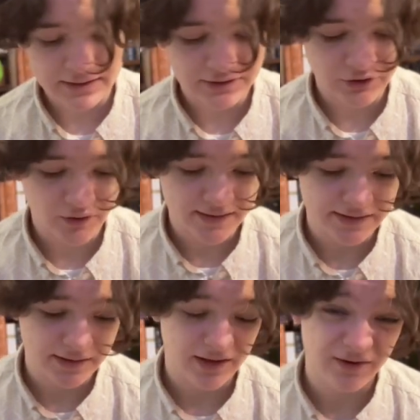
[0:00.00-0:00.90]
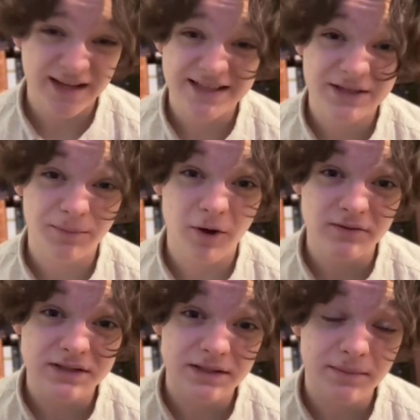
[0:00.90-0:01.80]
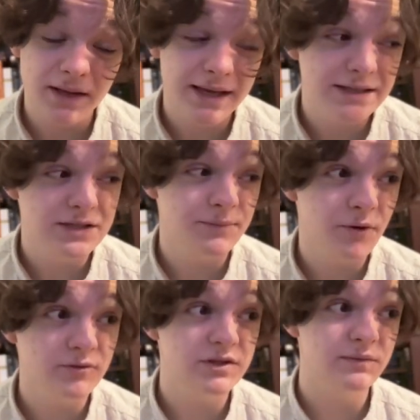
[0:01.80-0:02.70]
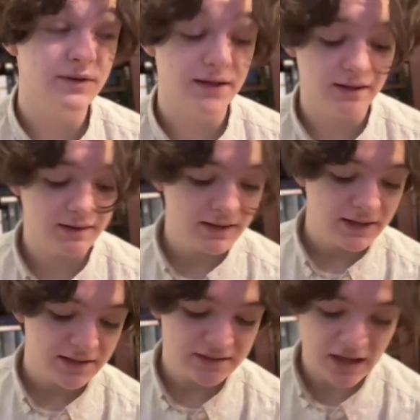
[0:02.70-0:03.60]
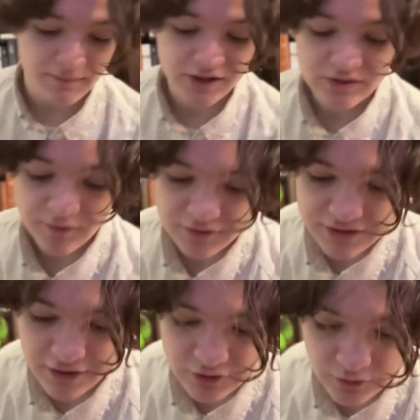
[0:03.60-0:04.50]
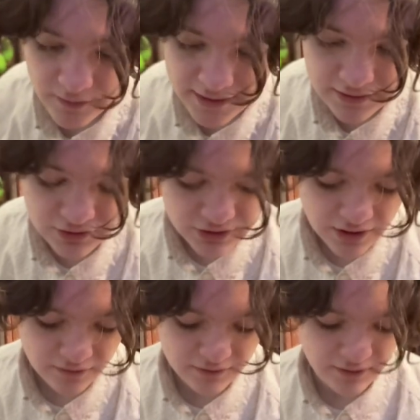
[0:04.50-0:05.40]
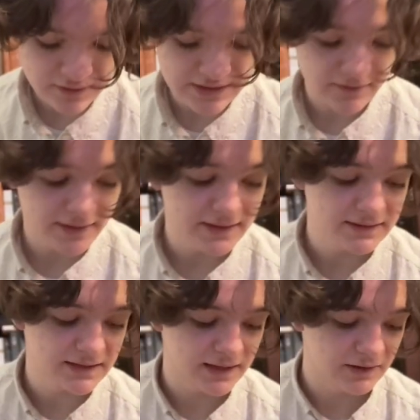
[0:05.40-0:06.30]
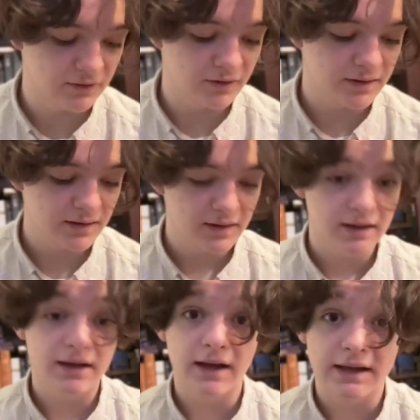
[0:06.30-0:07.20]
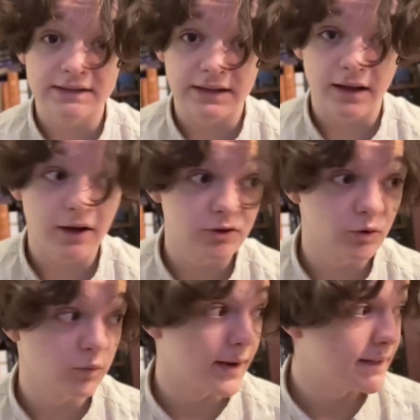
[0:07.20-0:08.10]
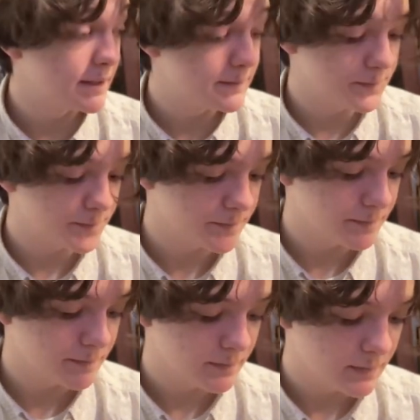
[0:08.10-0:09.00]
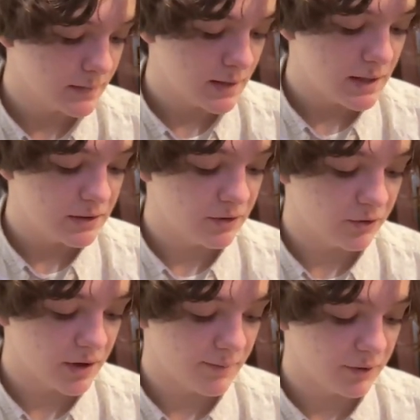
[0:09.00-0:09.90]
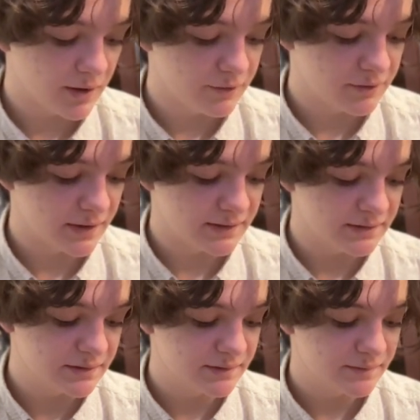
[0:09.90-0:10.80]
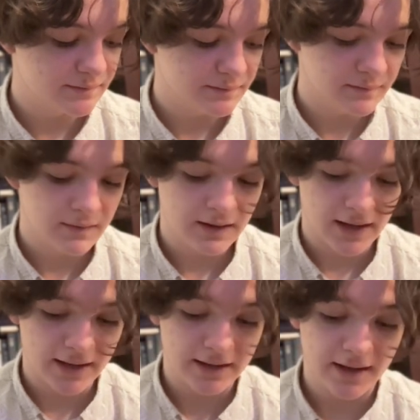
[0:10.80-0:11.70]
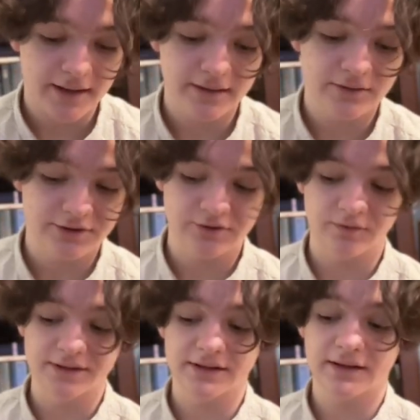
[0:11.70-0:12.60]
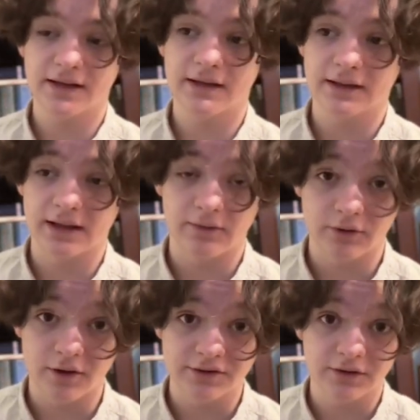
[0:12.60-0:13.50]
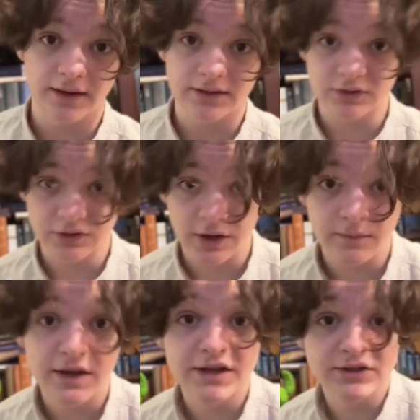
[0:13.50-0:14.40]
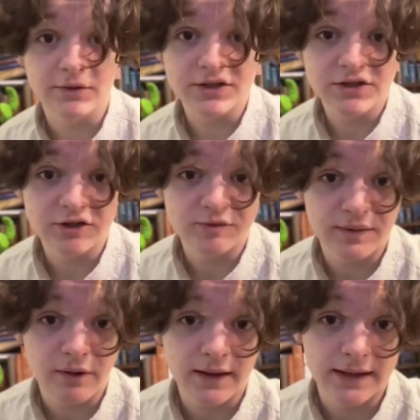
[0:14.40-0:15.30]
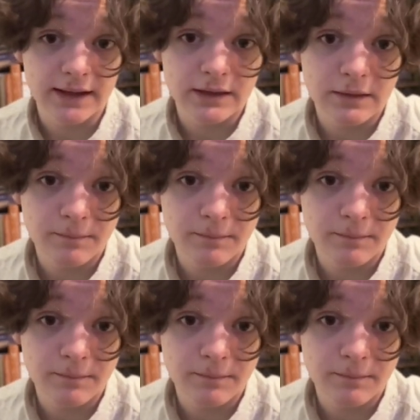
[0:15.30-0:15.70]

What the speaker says: it's interesting though. It's supposed to be Simon's most underrated show. Notice how I didn't say good. I said underrated. There are a couple other things I got just recently that I would also like to show. So excuse me while I get it.